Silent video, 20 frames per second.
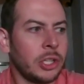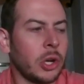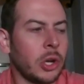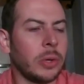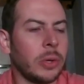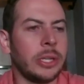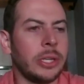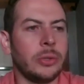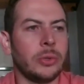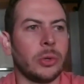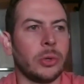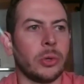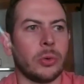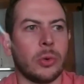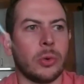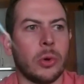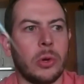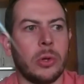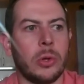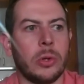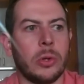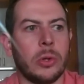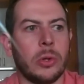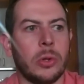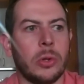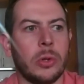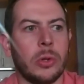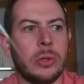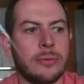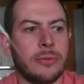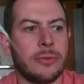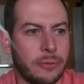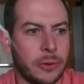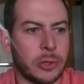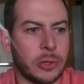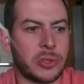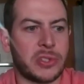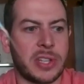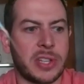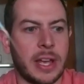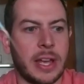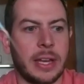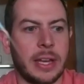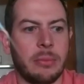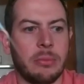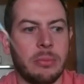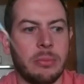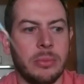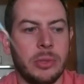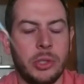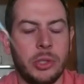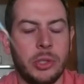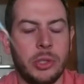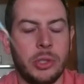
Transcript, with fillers: going into a role for the first time,